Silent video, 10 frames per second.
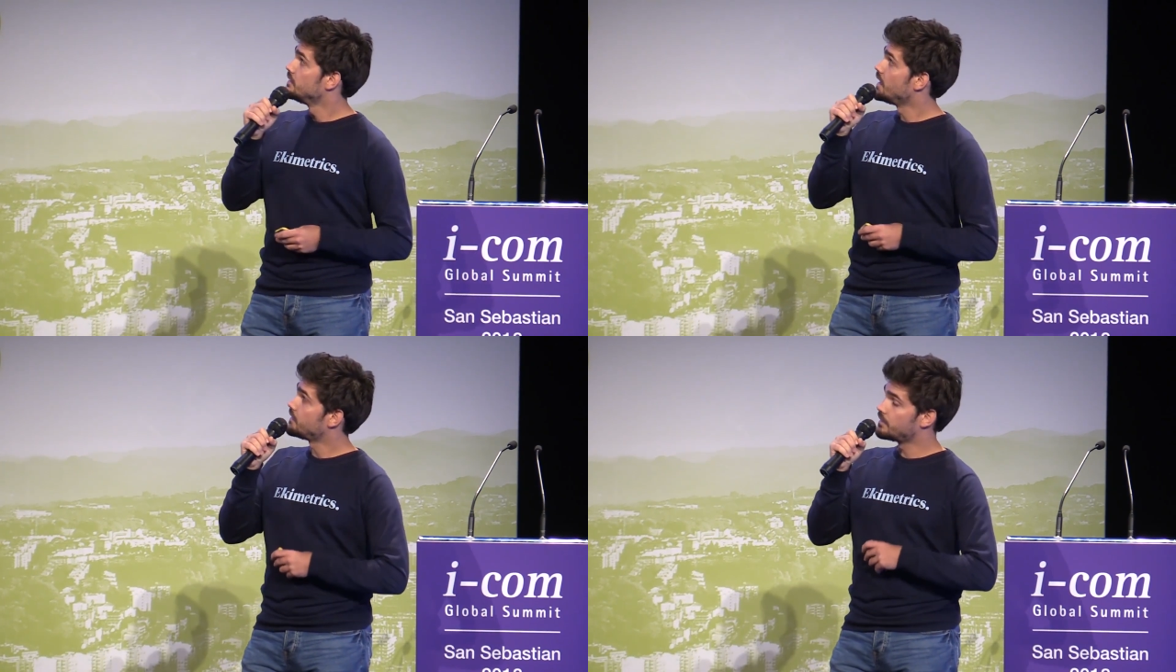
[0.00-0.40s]

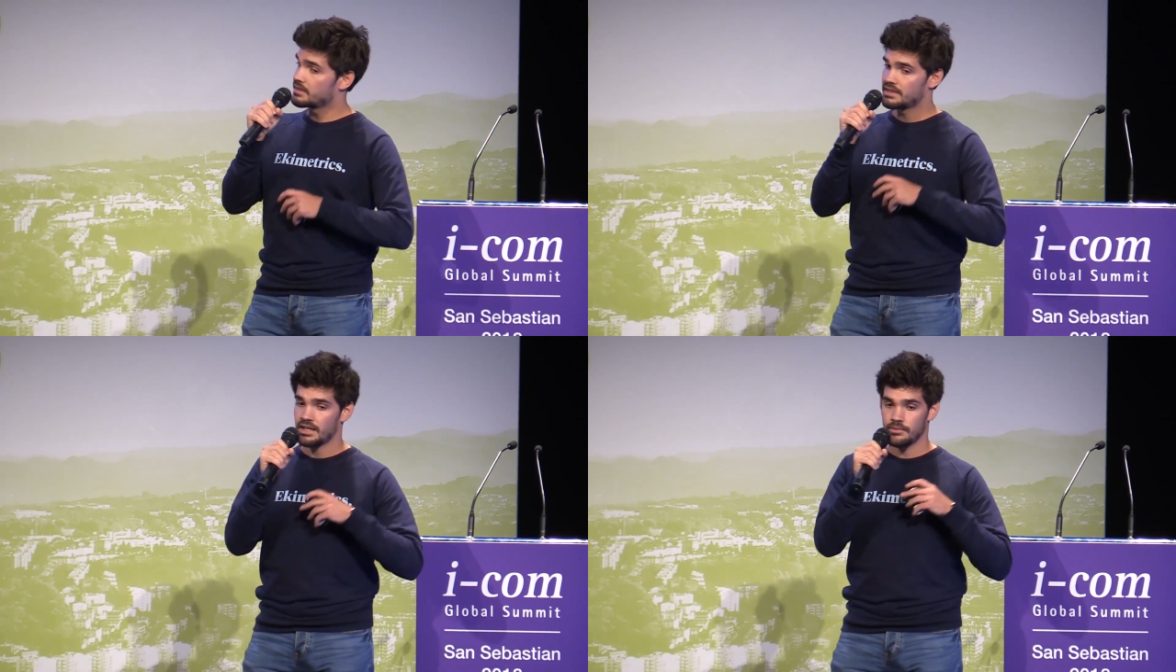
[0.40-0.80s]
that
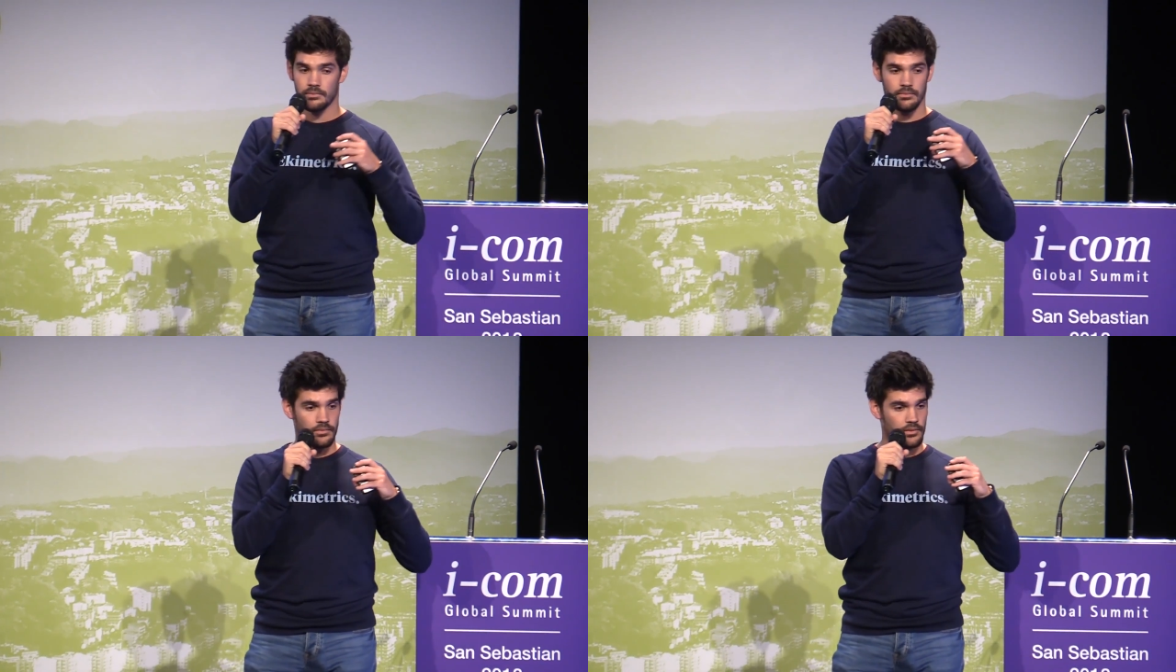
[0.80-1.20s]

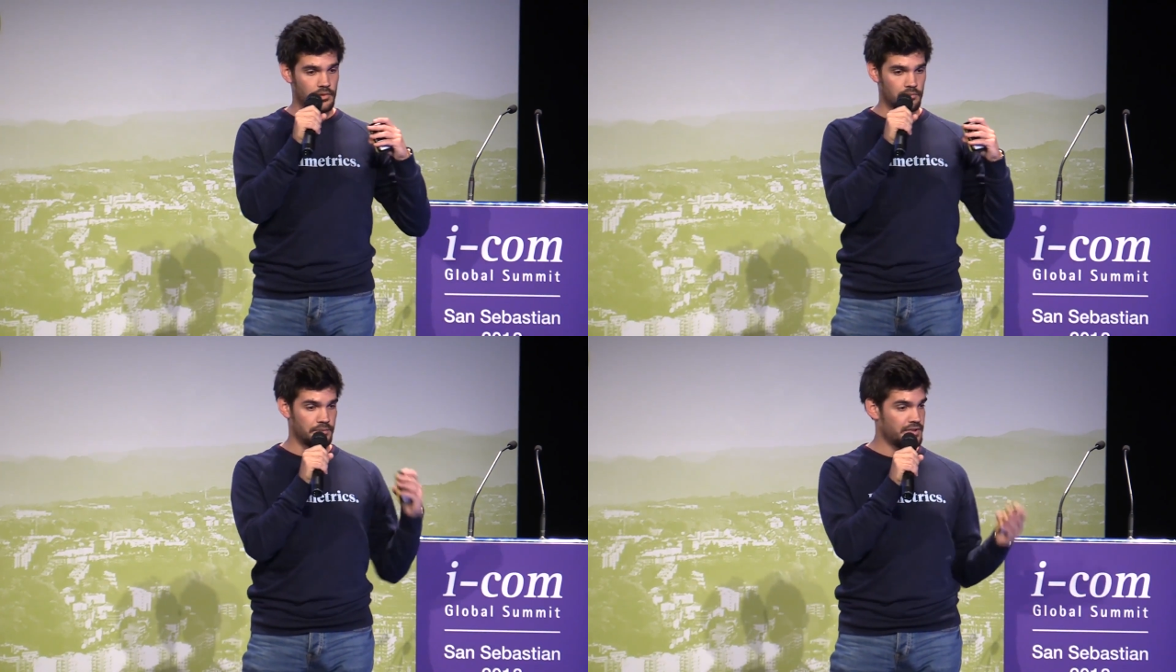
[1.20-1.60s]
can
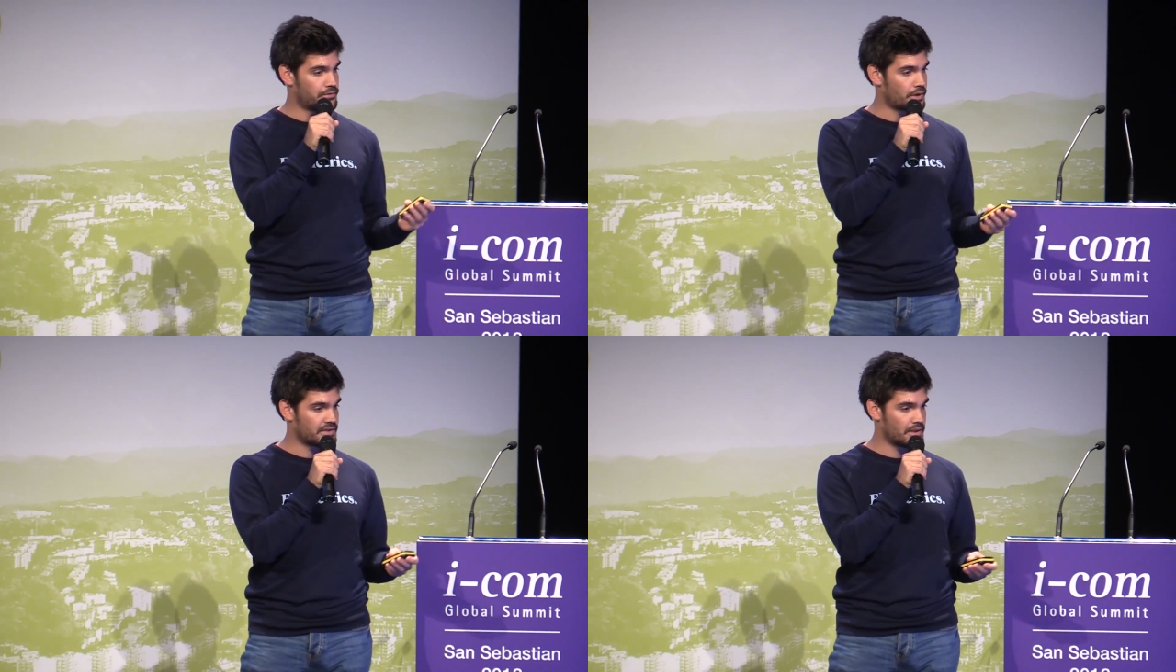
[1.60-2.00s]
be,
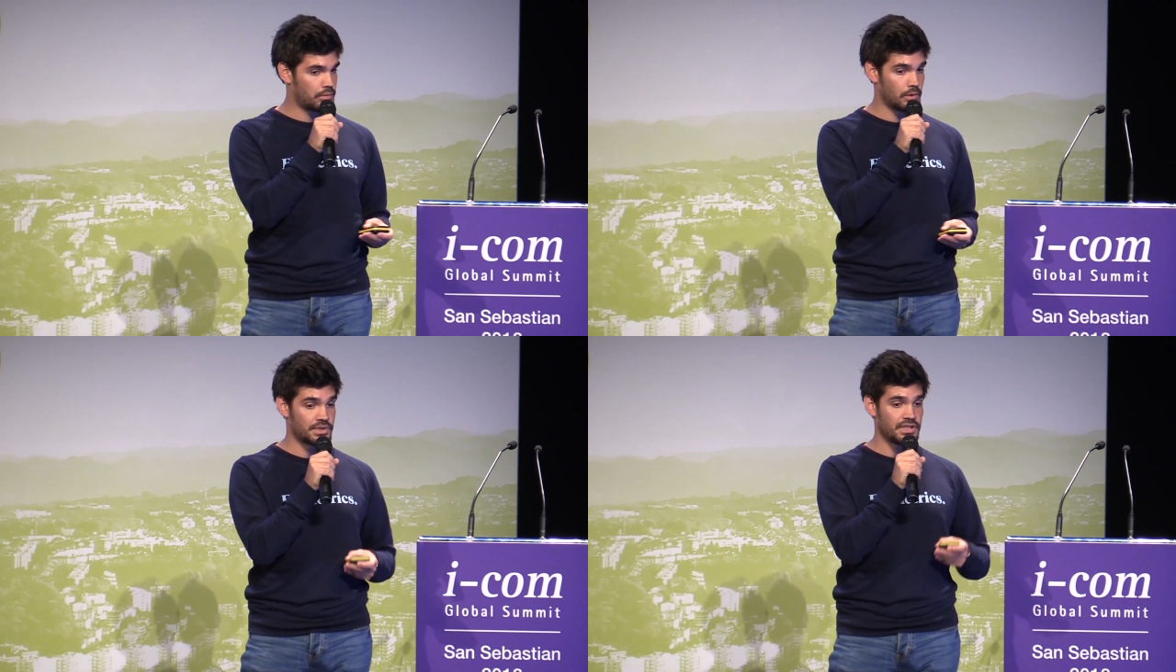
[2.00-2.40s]
for
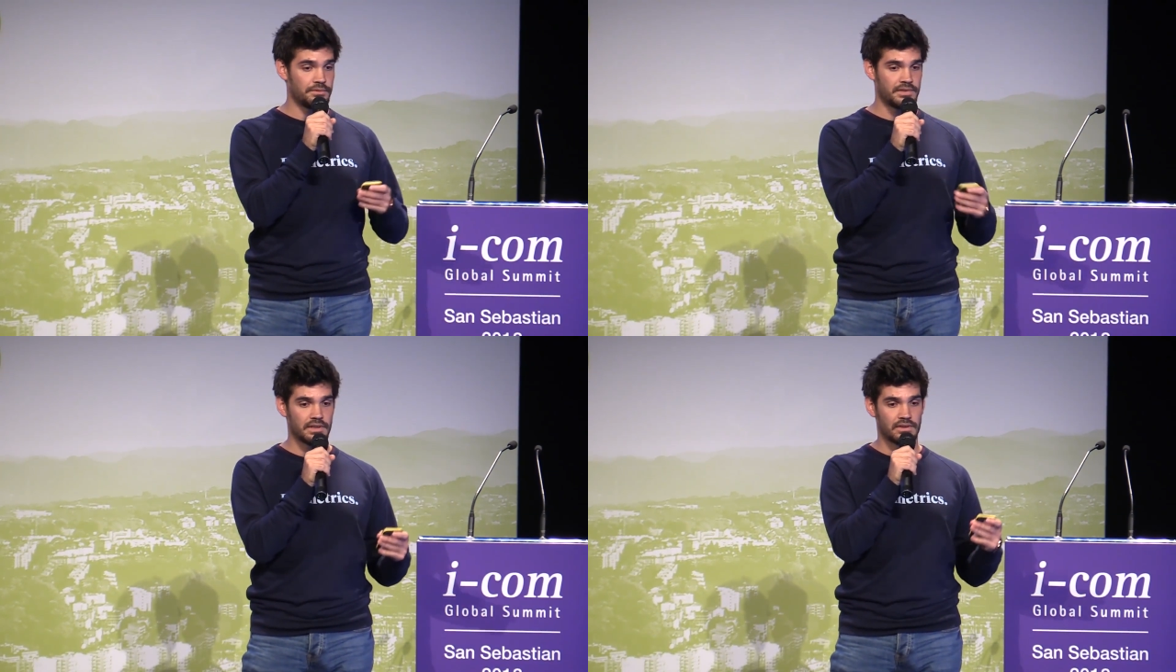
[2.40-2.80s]
example,
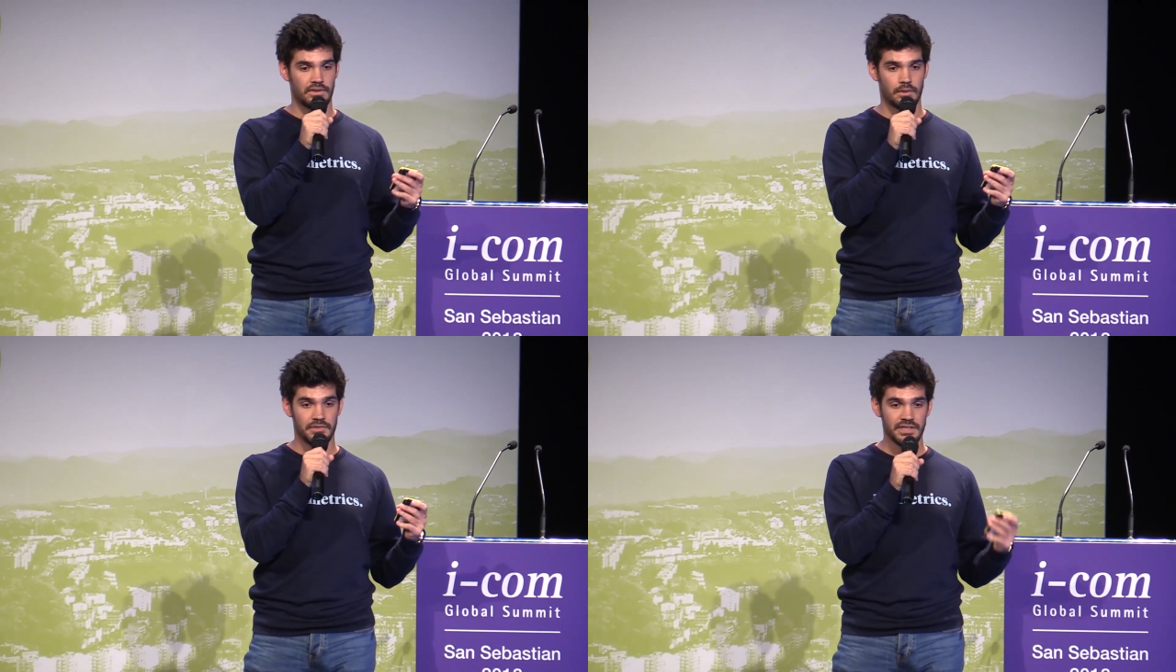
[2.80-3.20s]
shifting
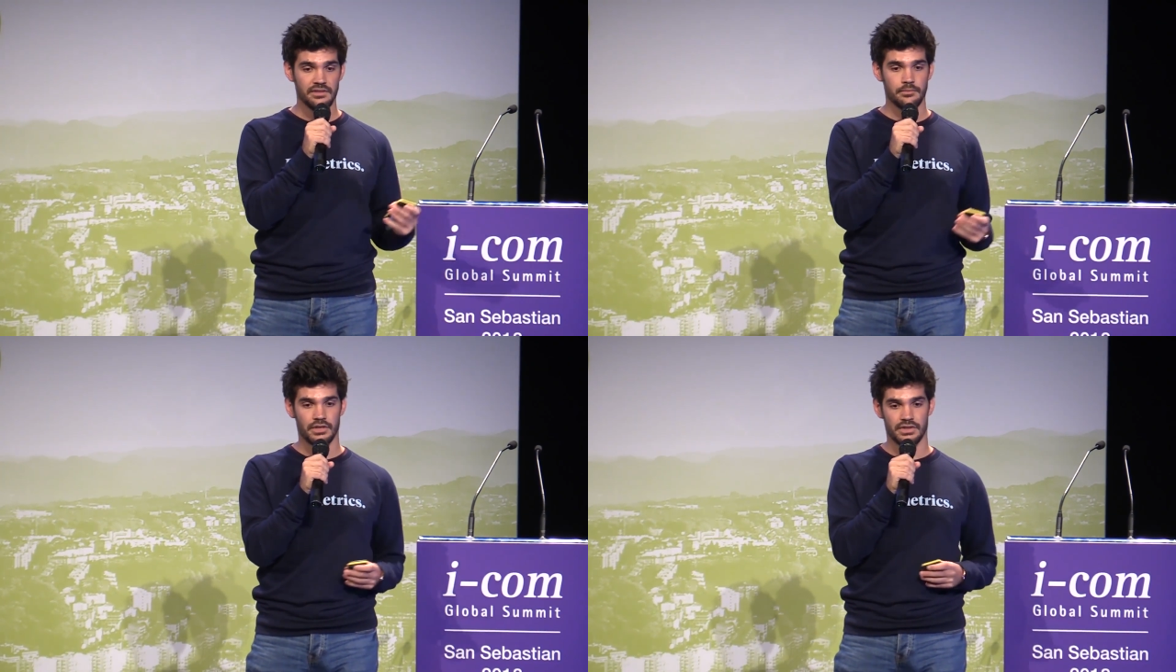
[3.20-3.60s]
some
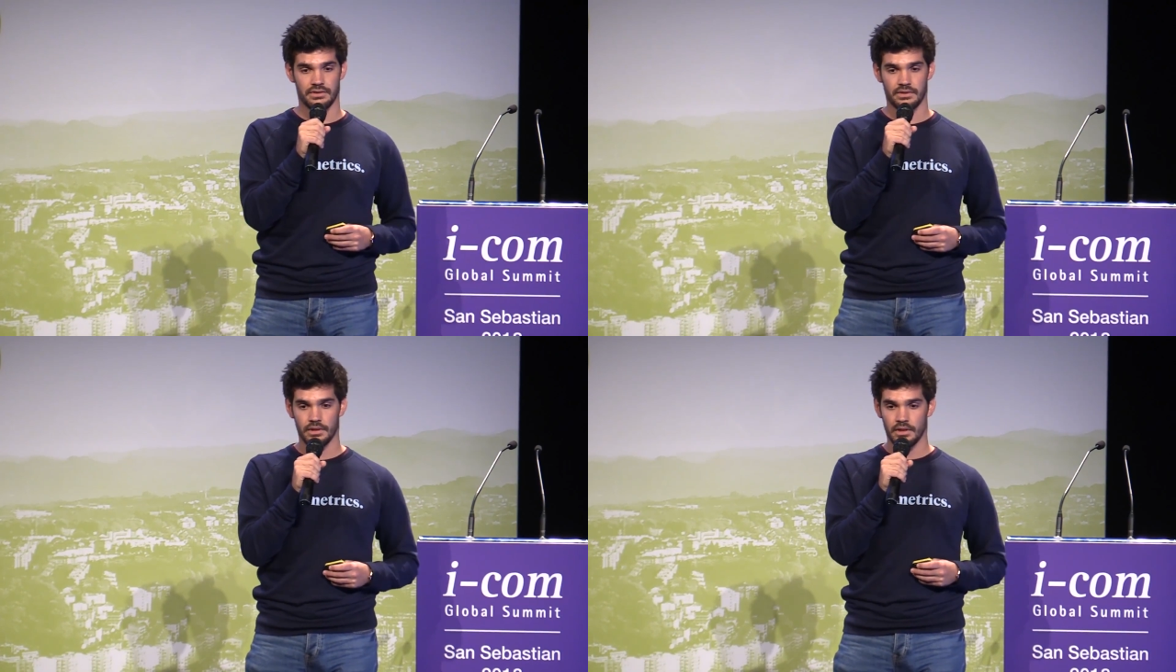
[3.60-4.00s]
TV
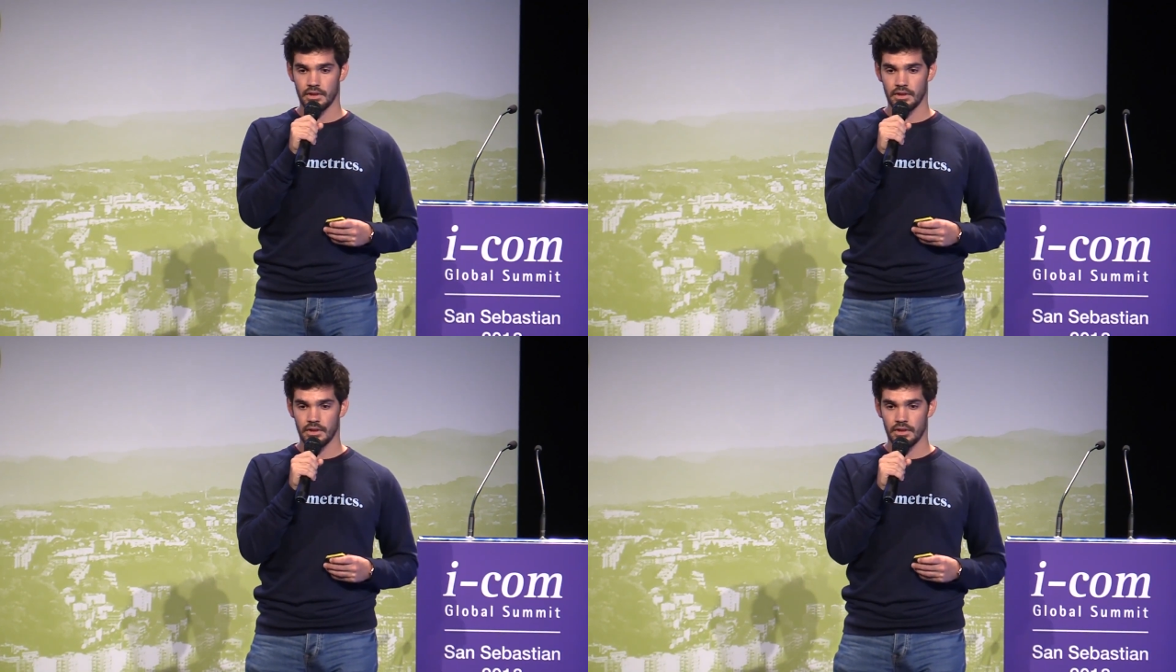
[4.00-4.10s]
budget